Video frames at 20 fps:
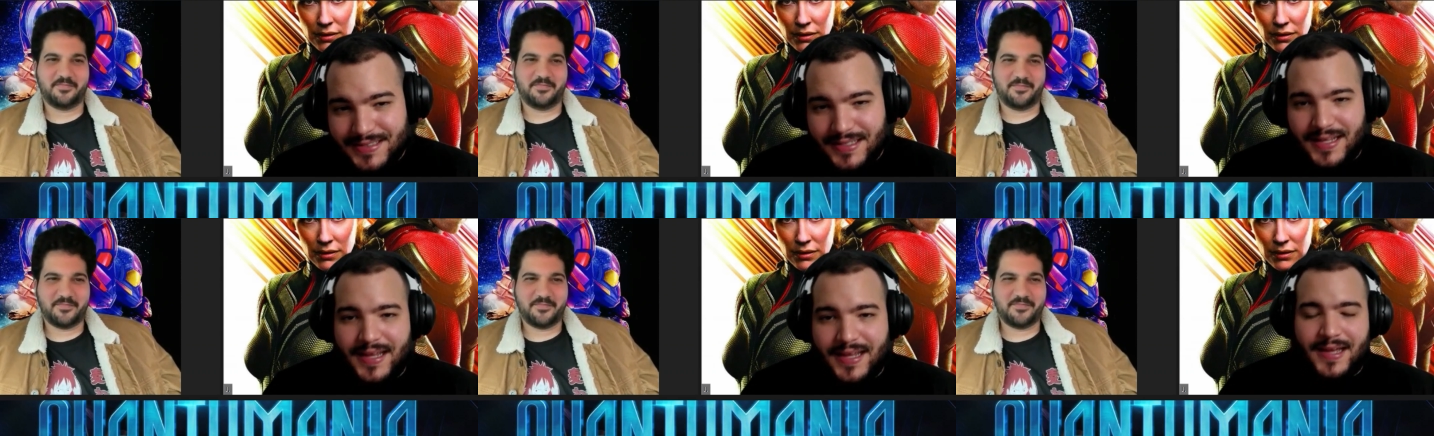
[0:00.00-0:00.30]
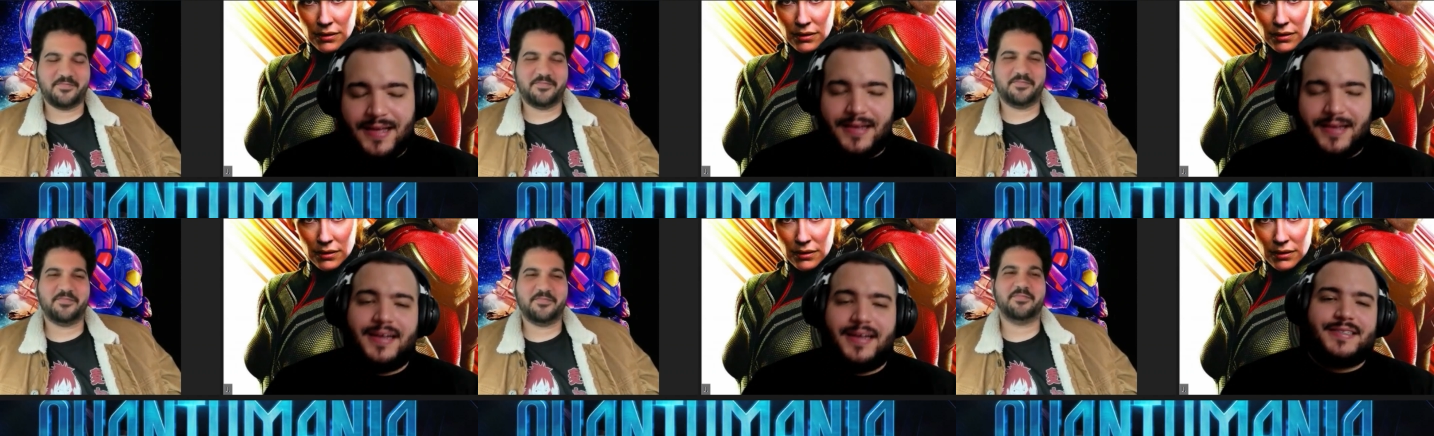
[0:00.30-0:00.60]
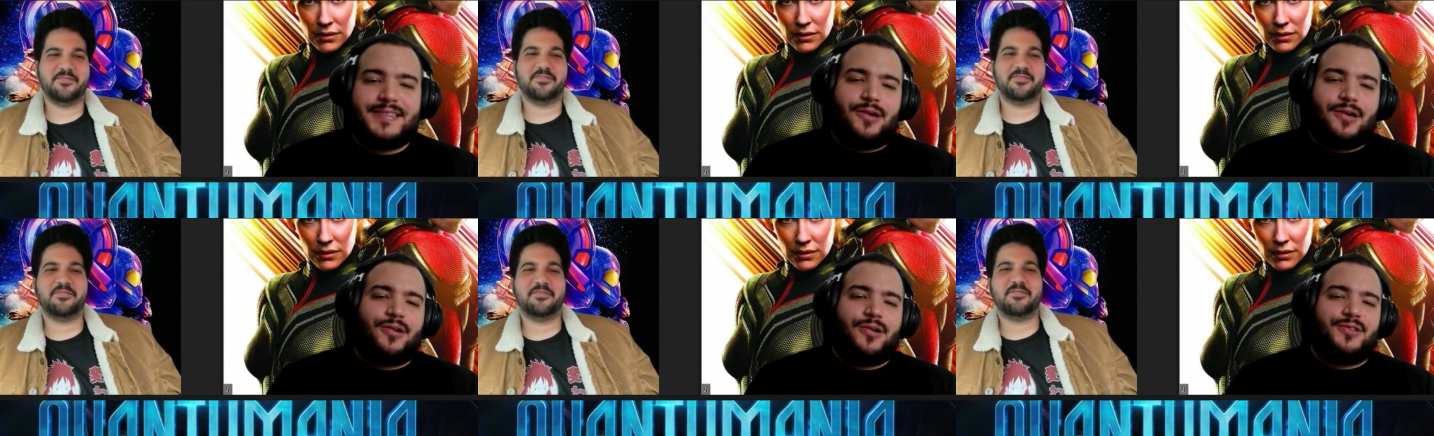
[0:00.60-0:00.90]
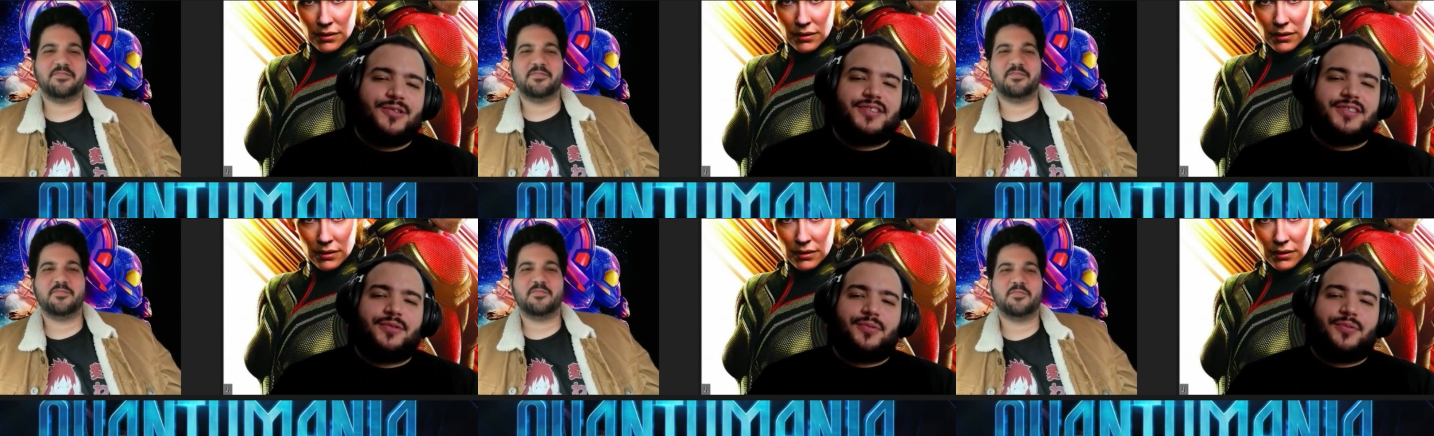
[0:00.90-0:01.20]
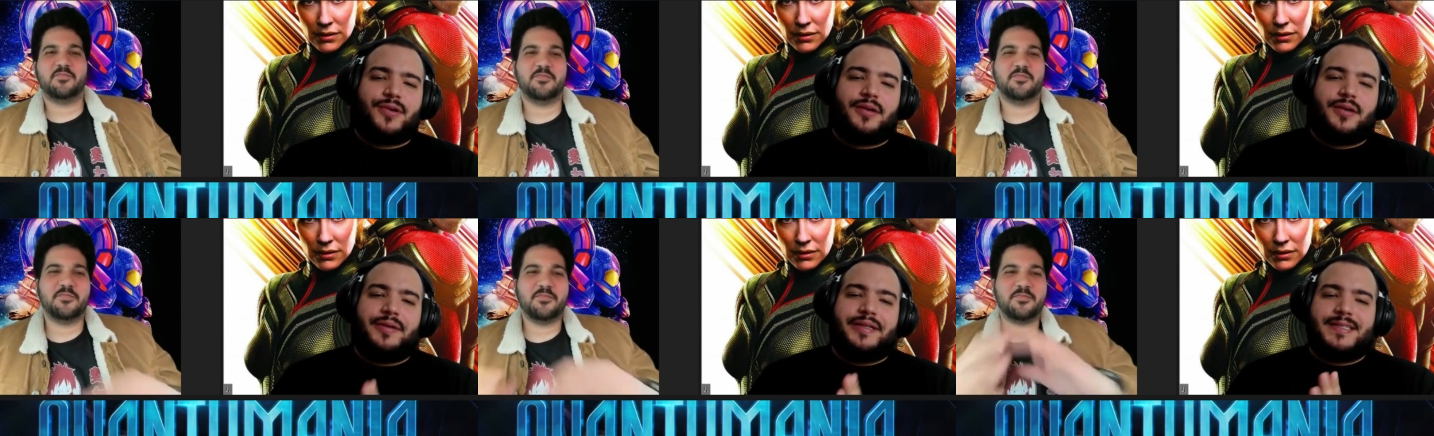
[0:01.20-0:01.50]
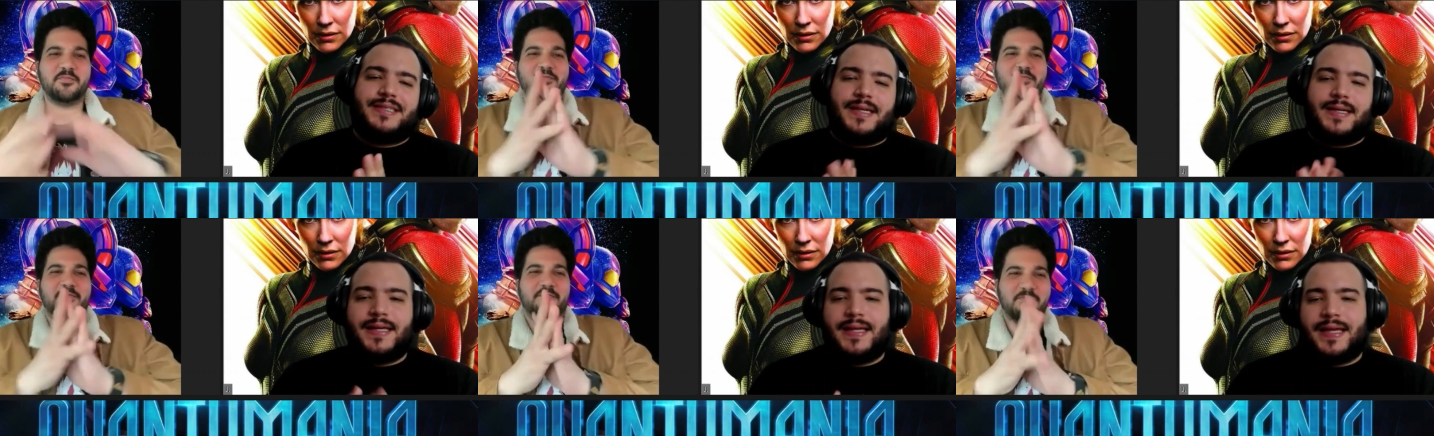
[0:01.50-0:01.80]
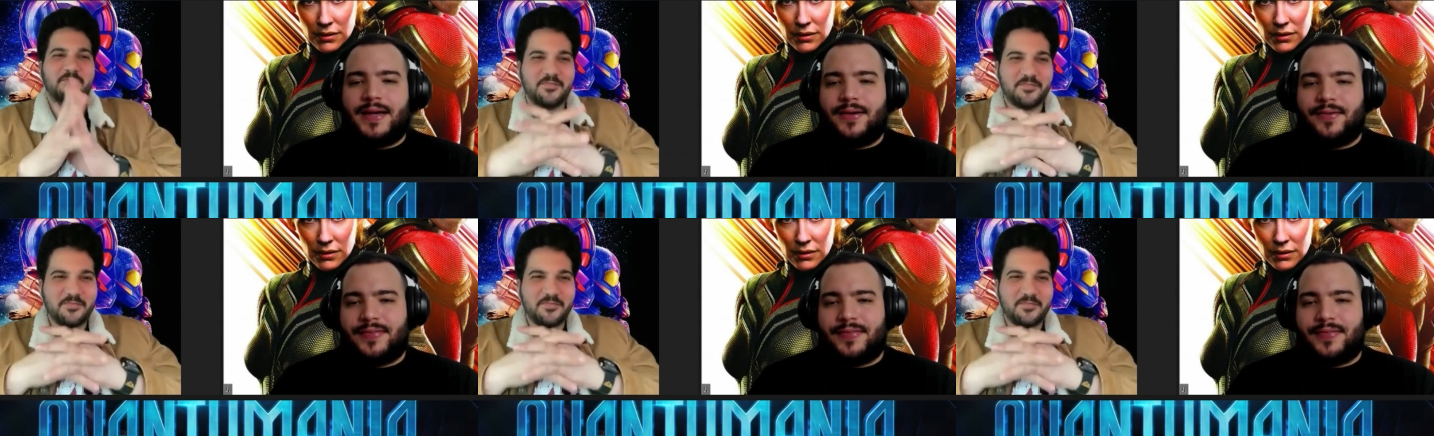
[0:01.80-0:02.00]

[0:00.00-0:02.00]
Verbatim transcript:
Speaker 1: As Carlos said, we're going to be checking out